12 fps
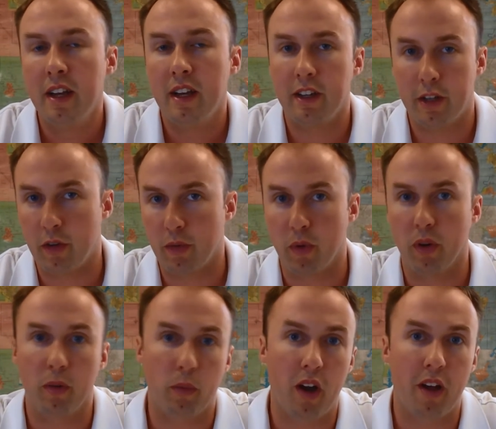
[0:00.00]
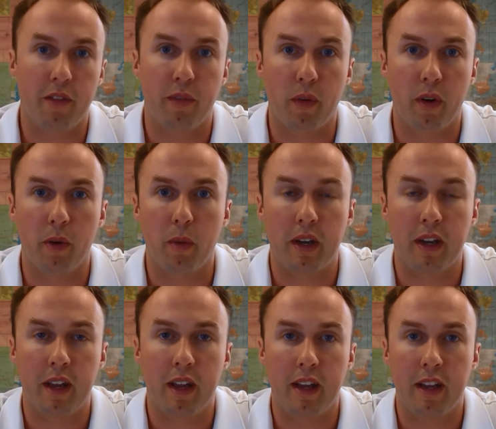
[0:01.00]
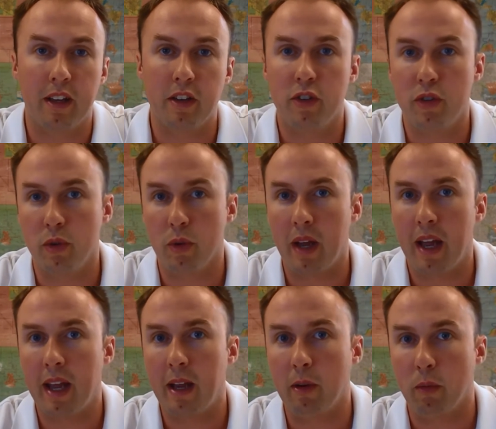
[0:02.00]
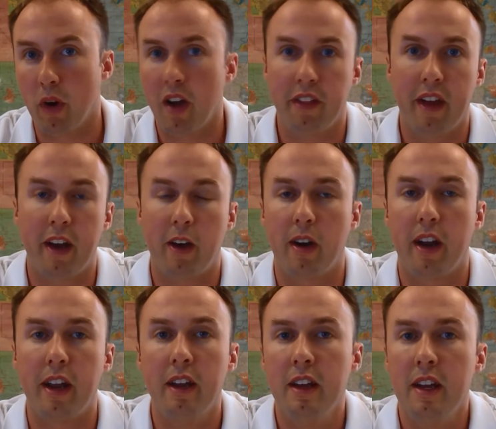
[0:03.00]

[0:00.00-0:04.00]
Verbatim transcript: Uh, you can roll a Roth four oh one k into a Roth I R A.